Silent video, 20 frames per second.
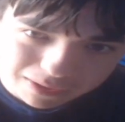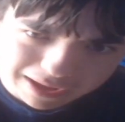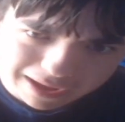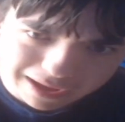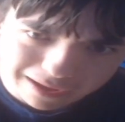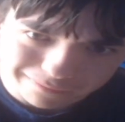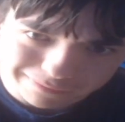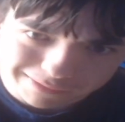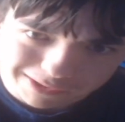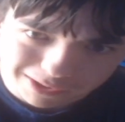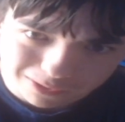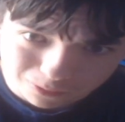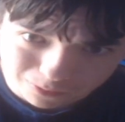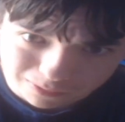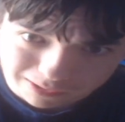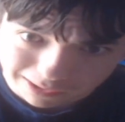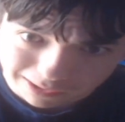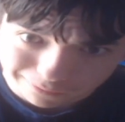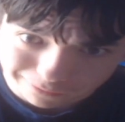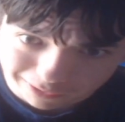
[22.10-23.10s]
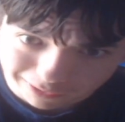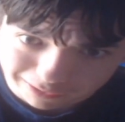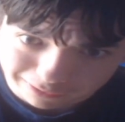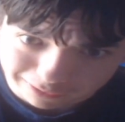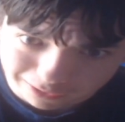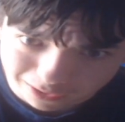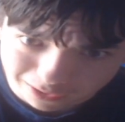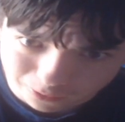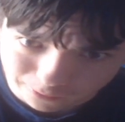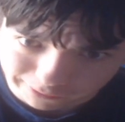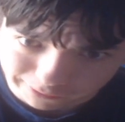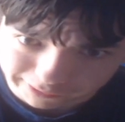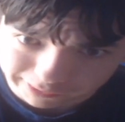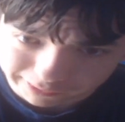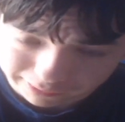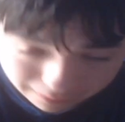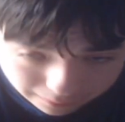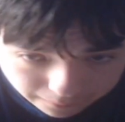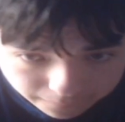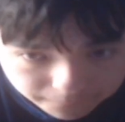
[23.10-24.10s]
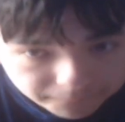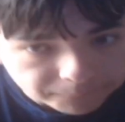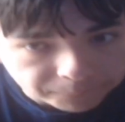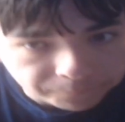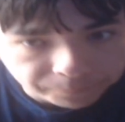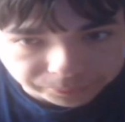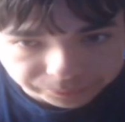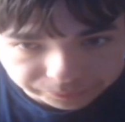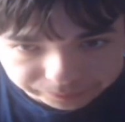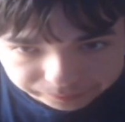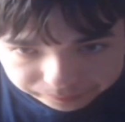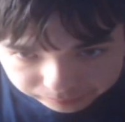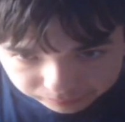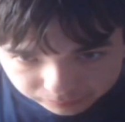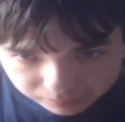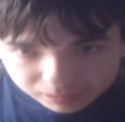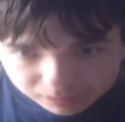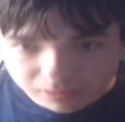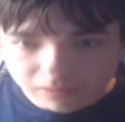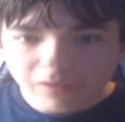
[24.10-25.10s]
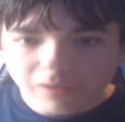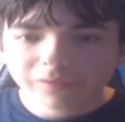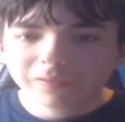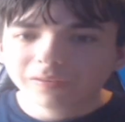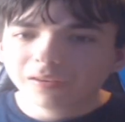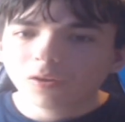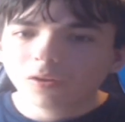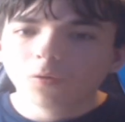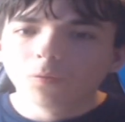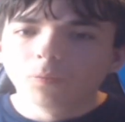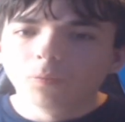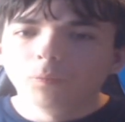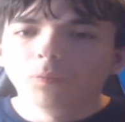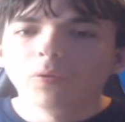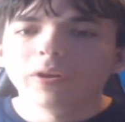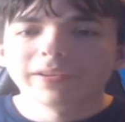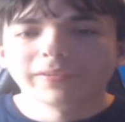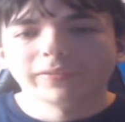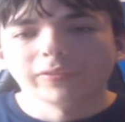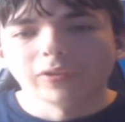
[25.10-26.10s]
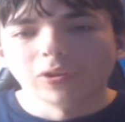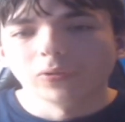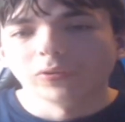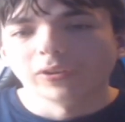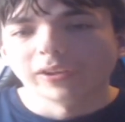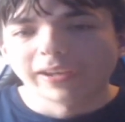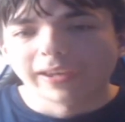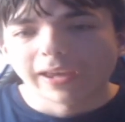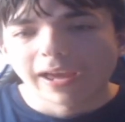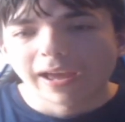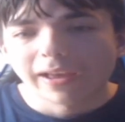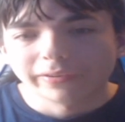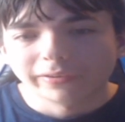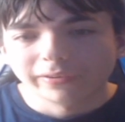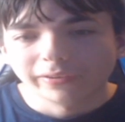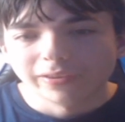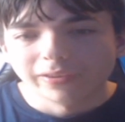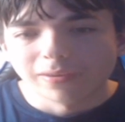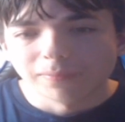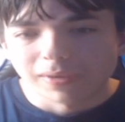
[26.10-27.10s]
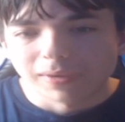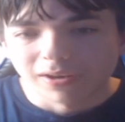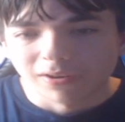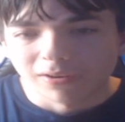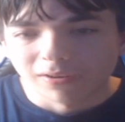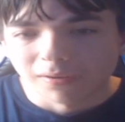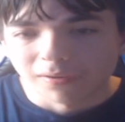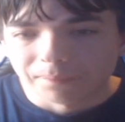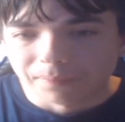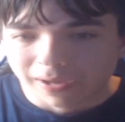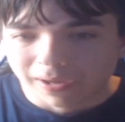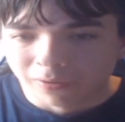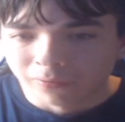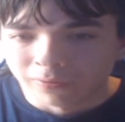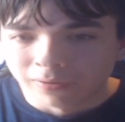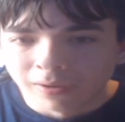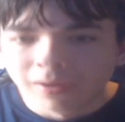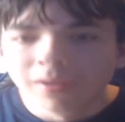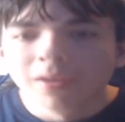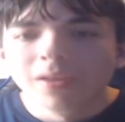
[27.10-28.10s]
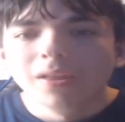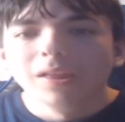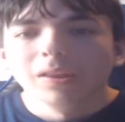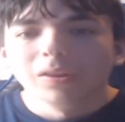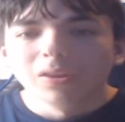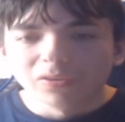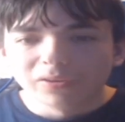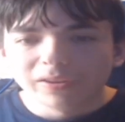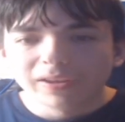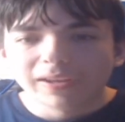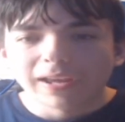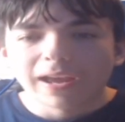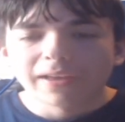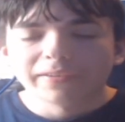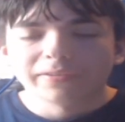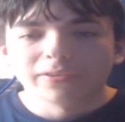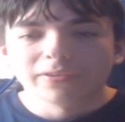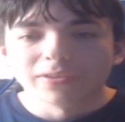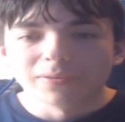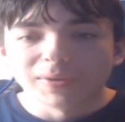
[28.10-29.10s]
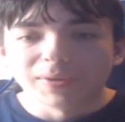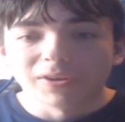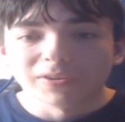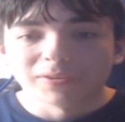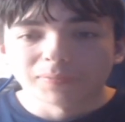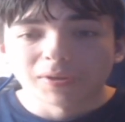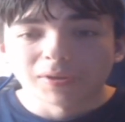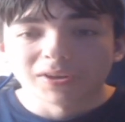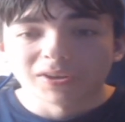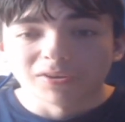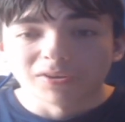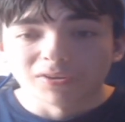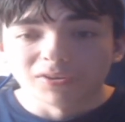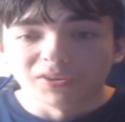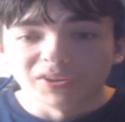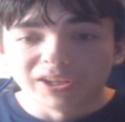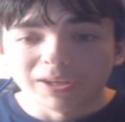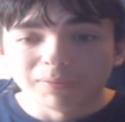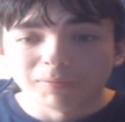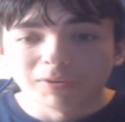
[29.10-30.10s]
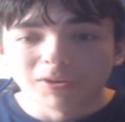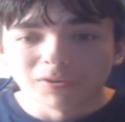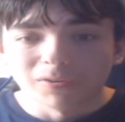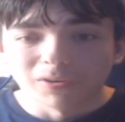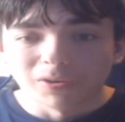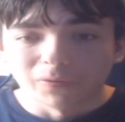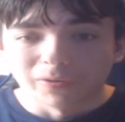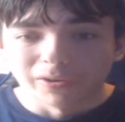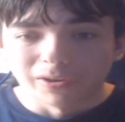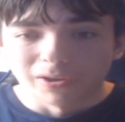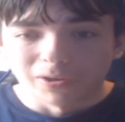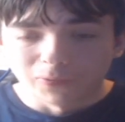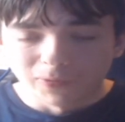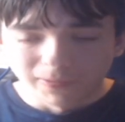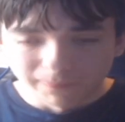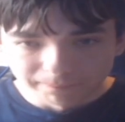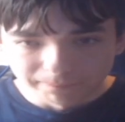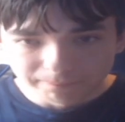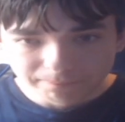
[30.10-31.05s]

to have two different tones. So, what is Lonely Castle in the Mirror about? Lonely Castle in the Mirror is about a girl named Kuroko,